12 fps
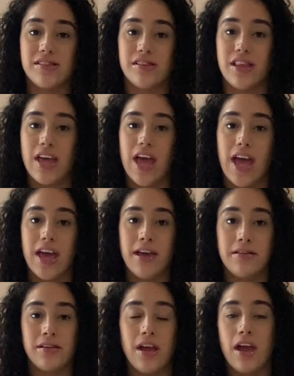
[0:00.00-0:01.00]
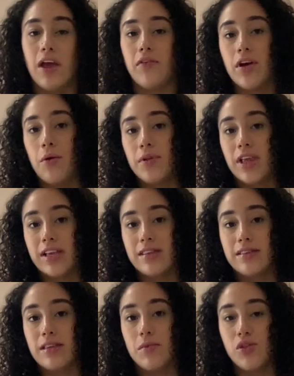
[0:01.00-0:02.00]
to the end. If y'all would like to
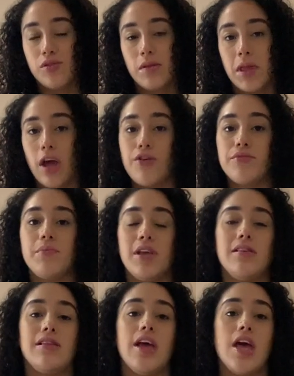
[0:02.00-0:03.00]
see me do something else, please